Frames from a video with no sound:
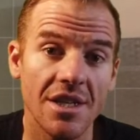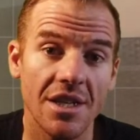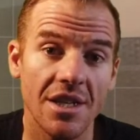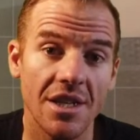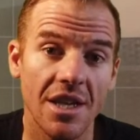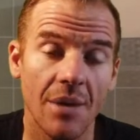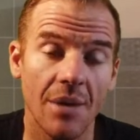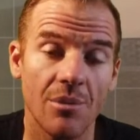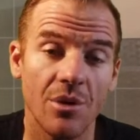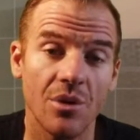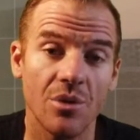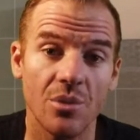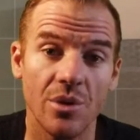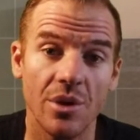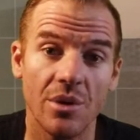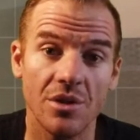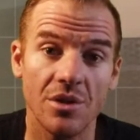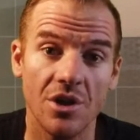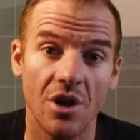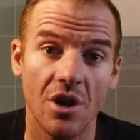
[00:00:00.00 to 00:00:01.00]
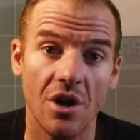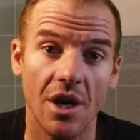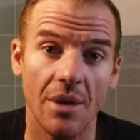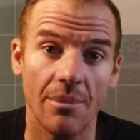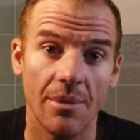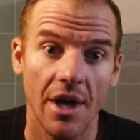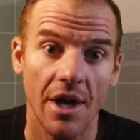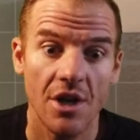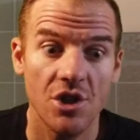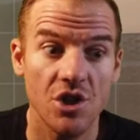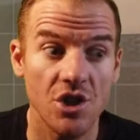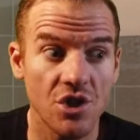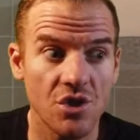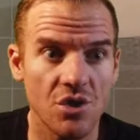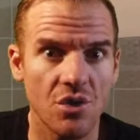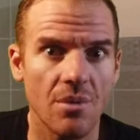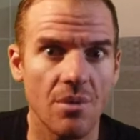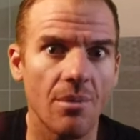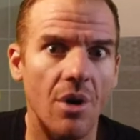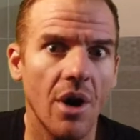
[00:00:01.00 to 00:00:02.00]
the number in real time, just
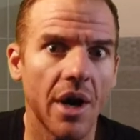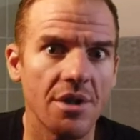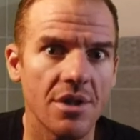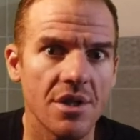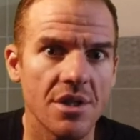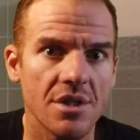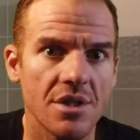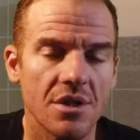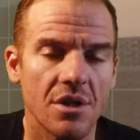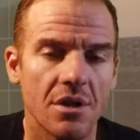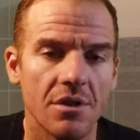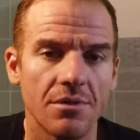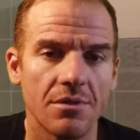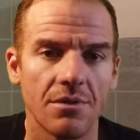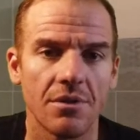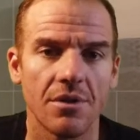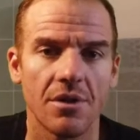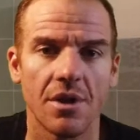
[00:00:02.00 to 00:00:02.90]
to remind yourself.